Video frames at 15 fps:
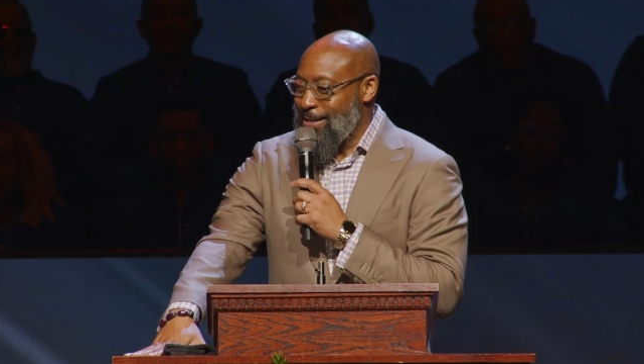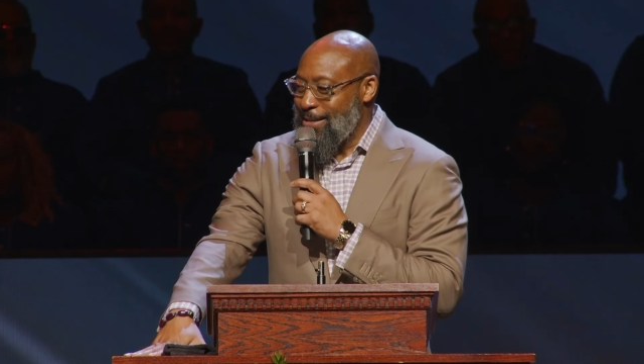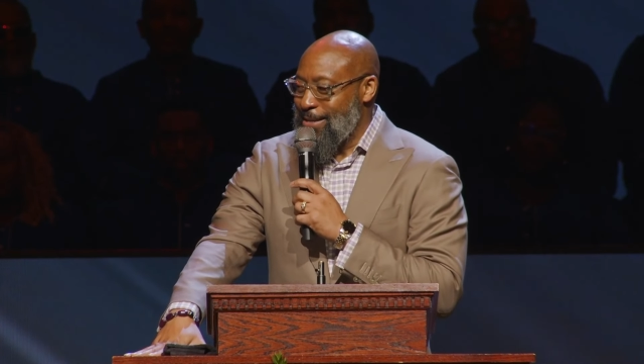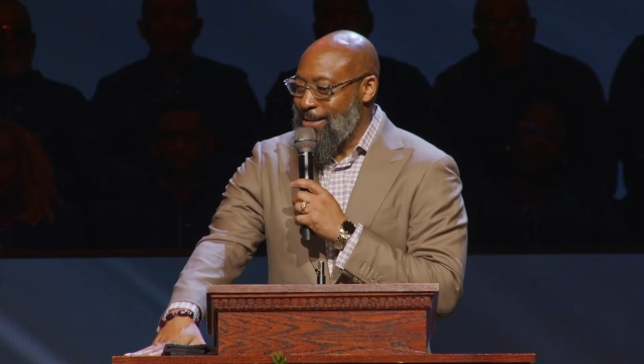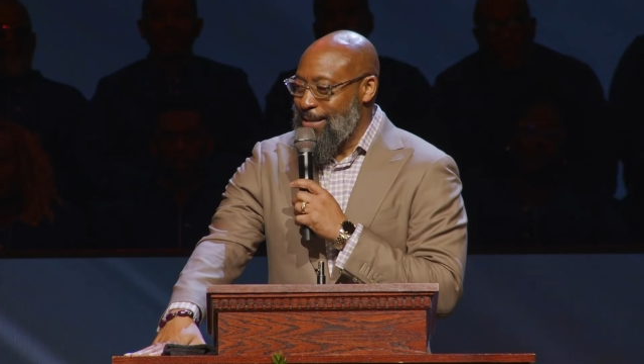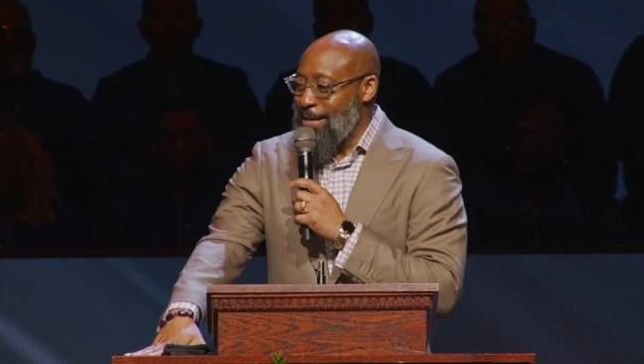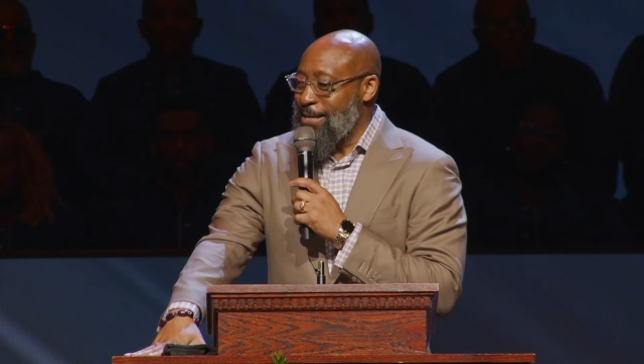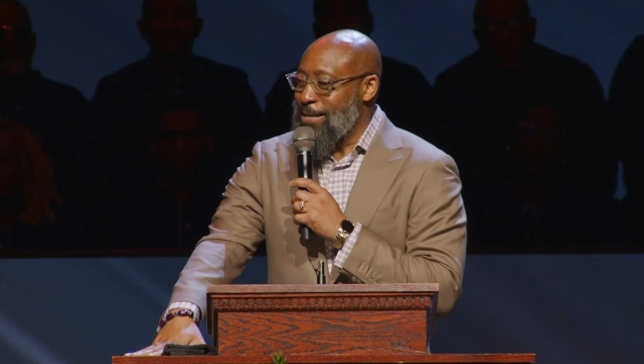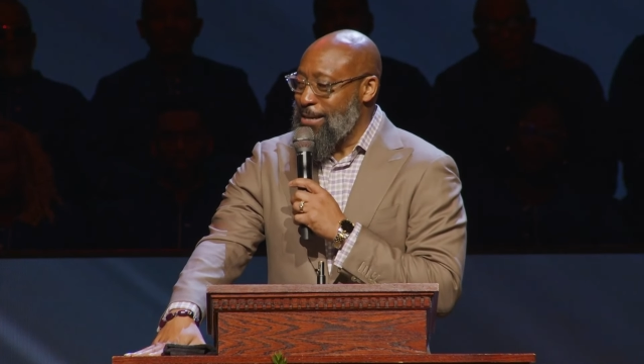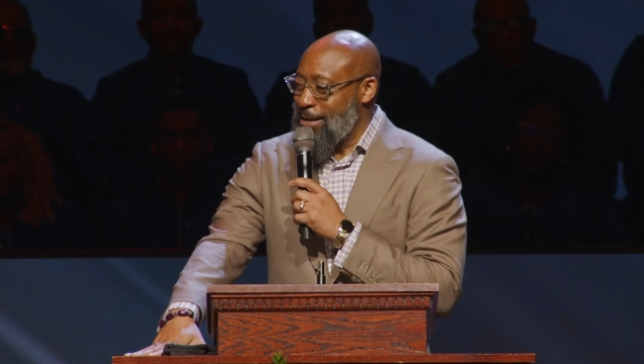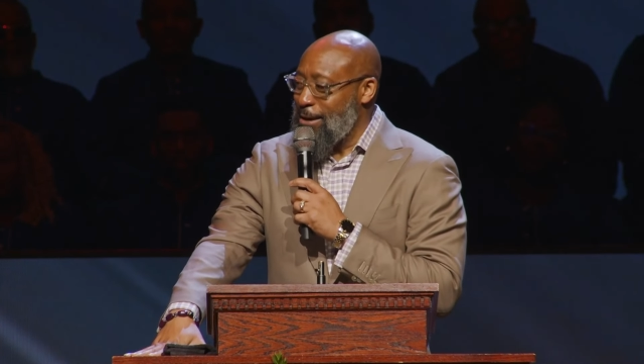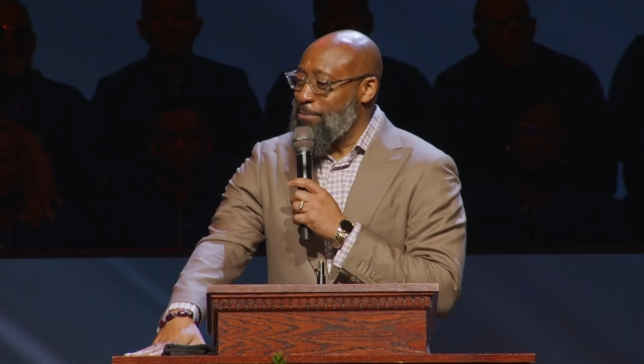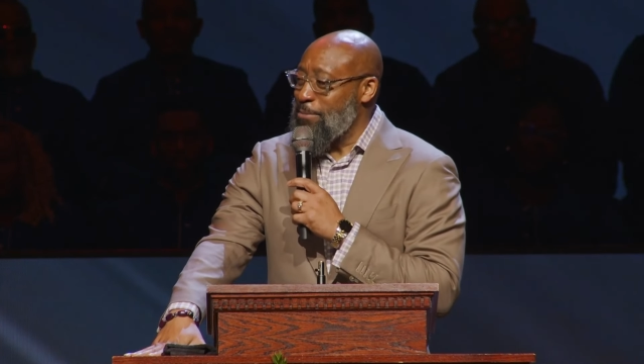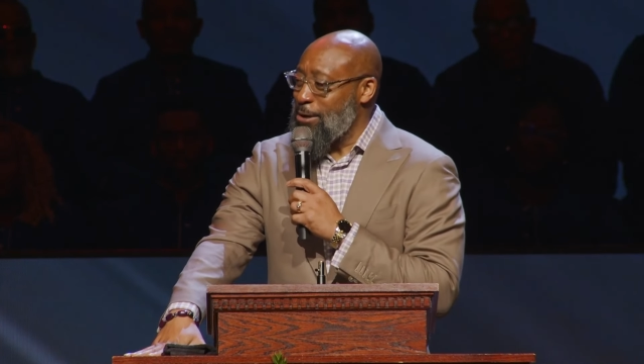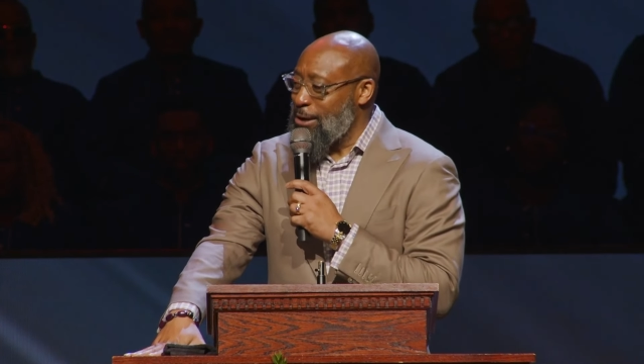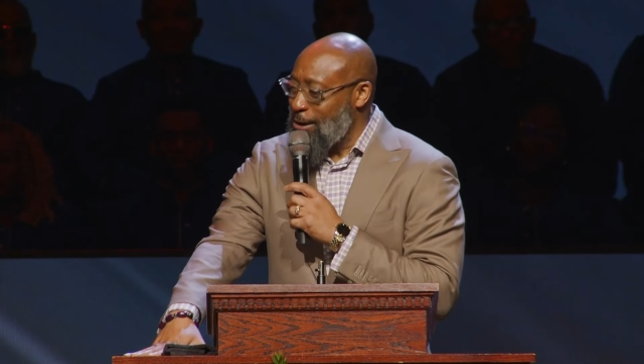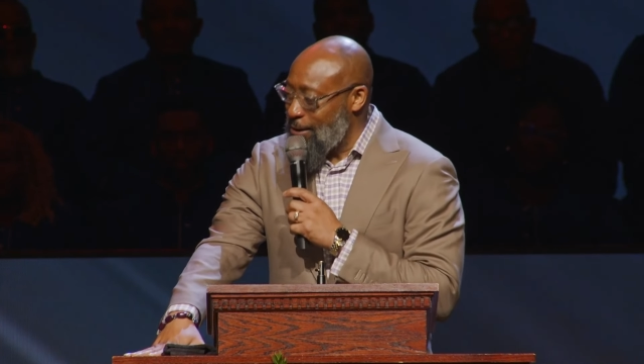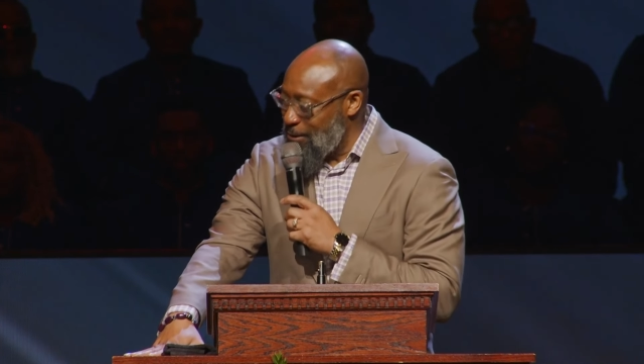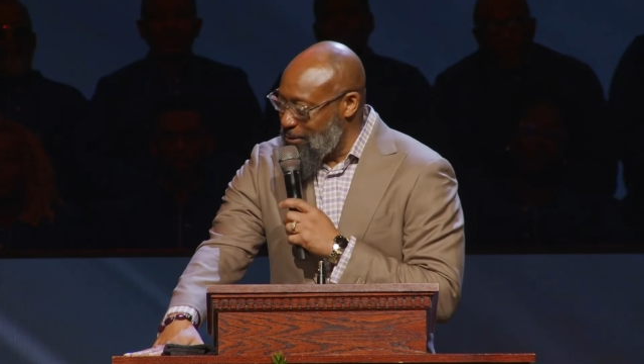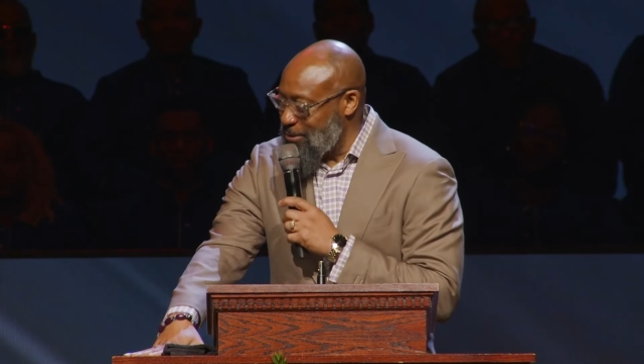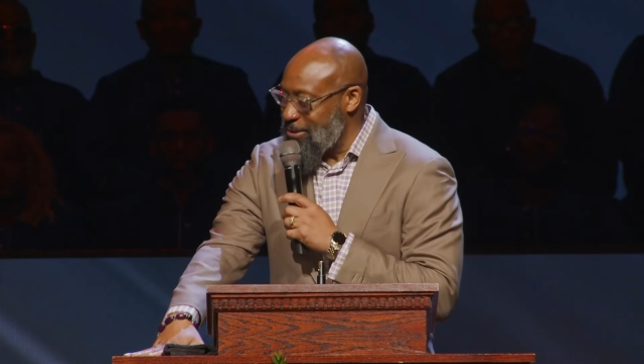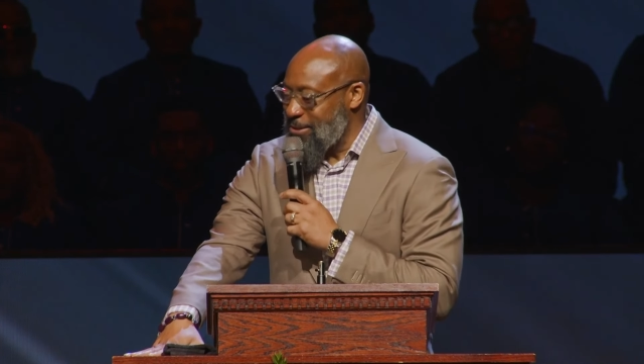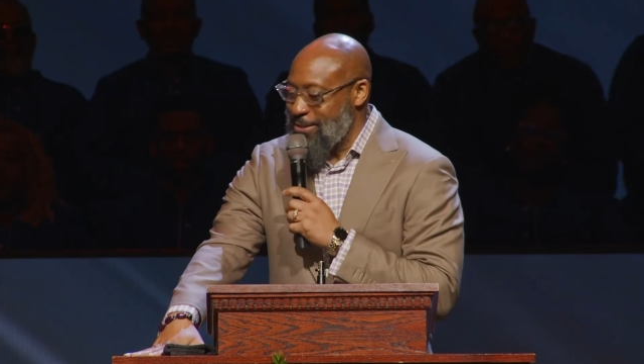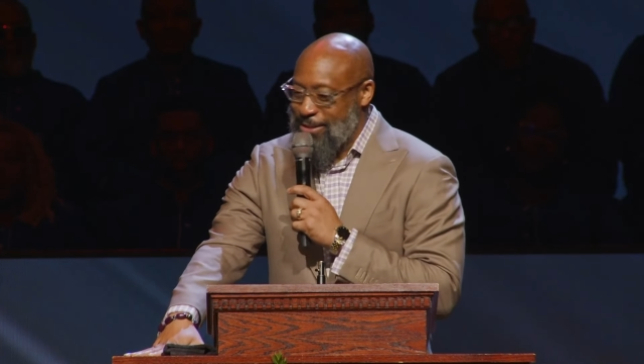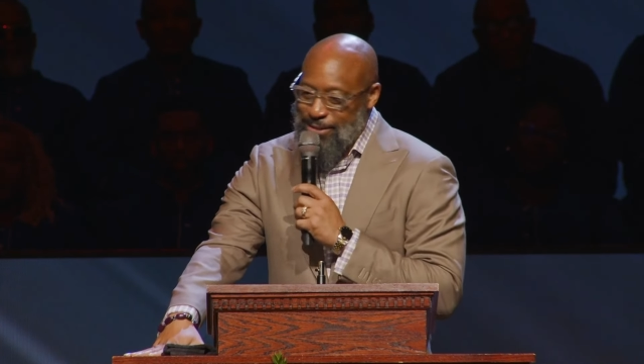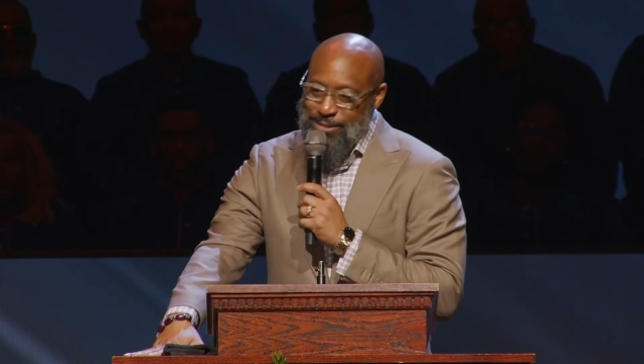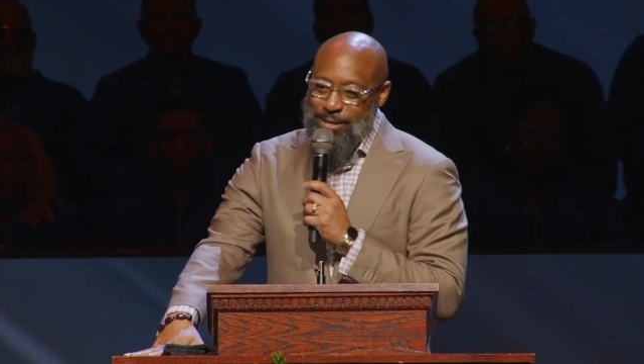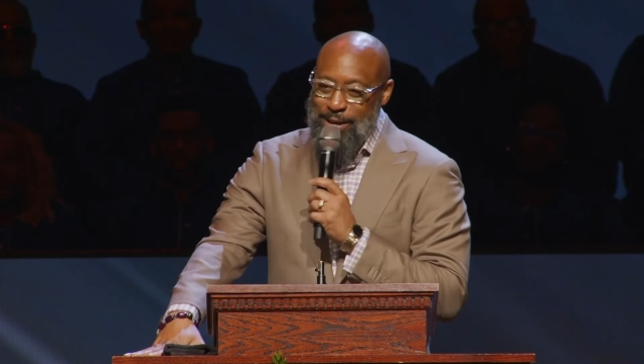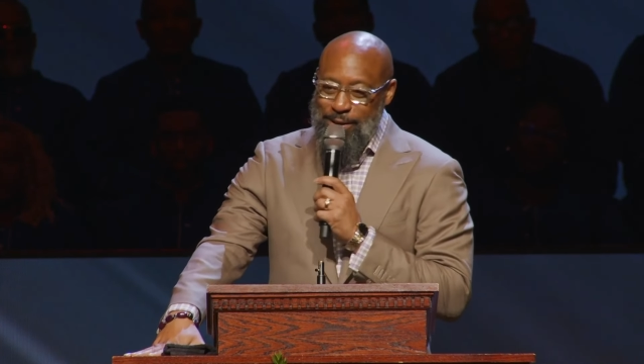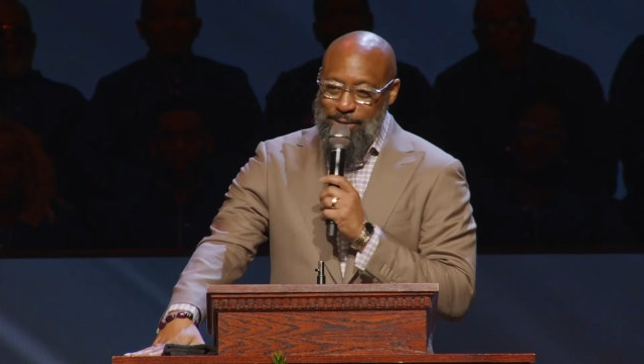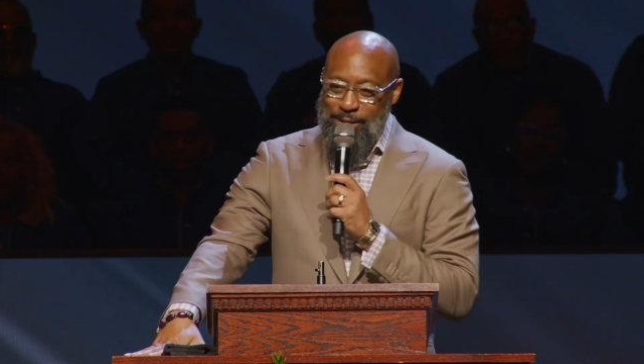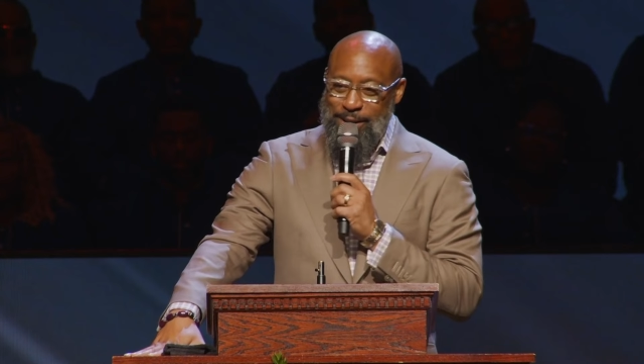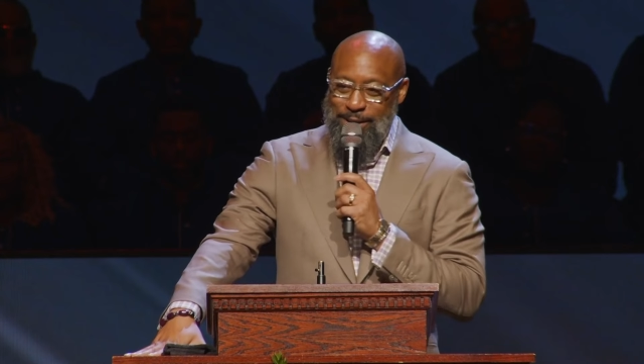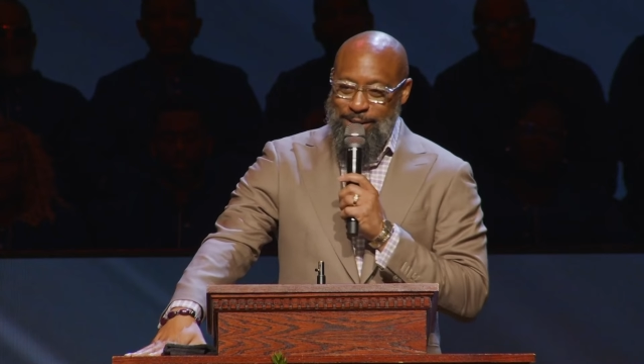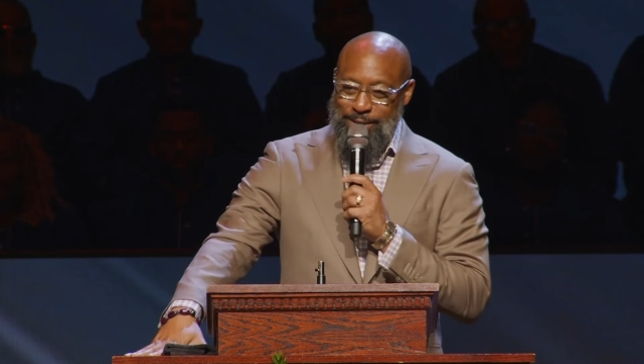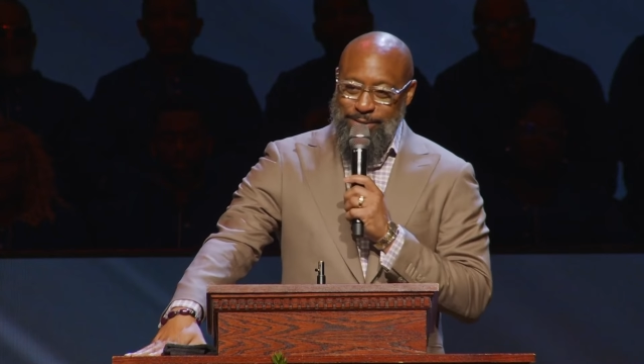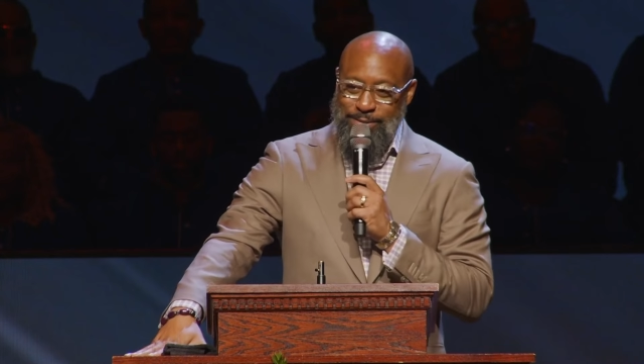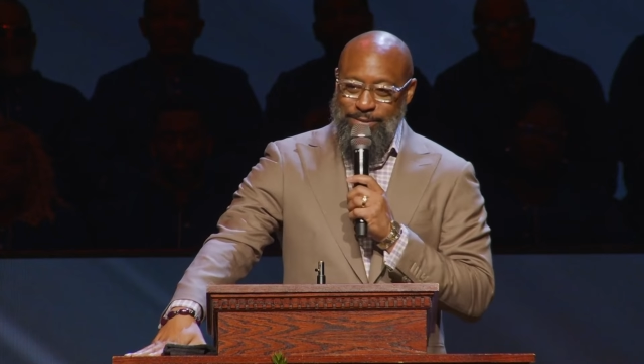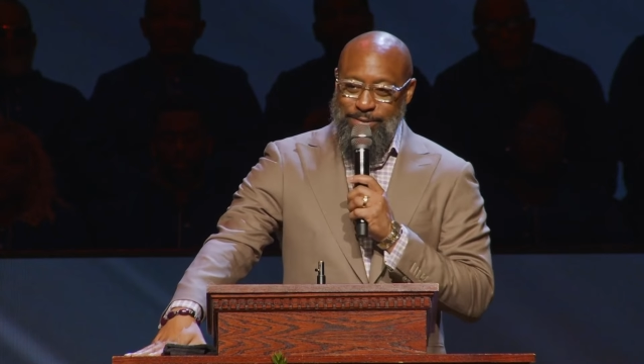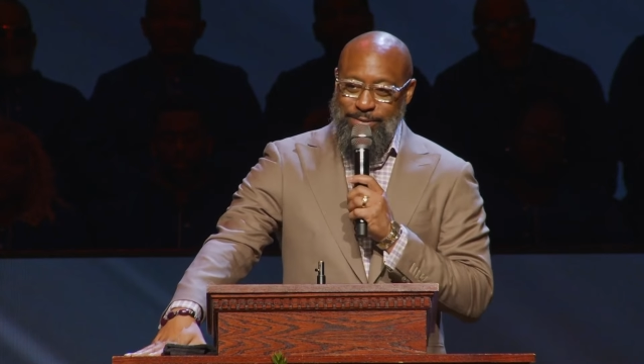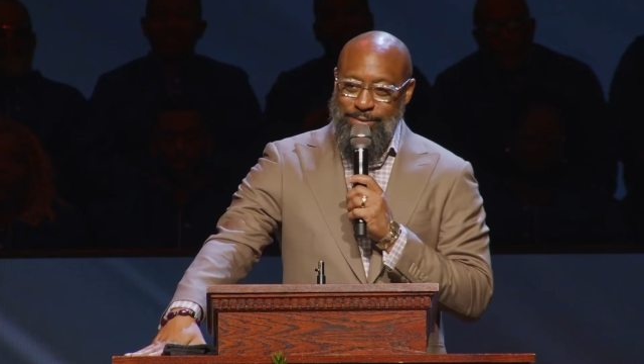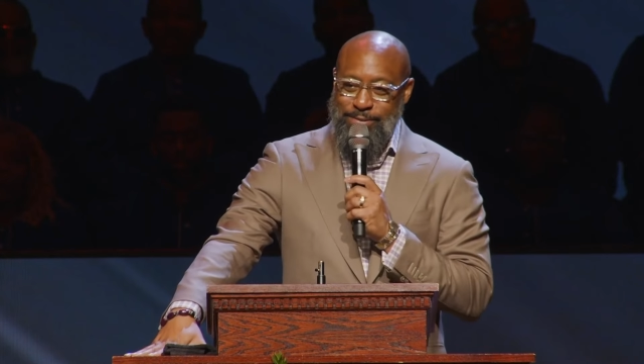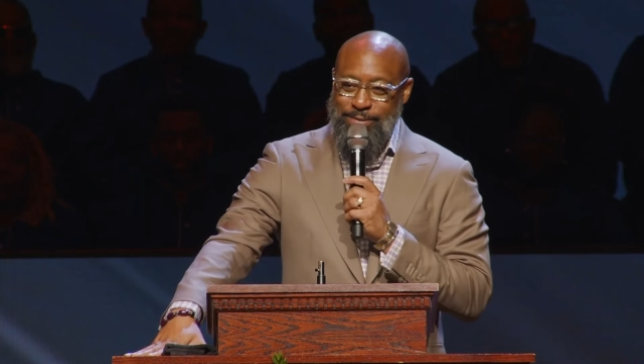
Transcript: didn't come close to scaring us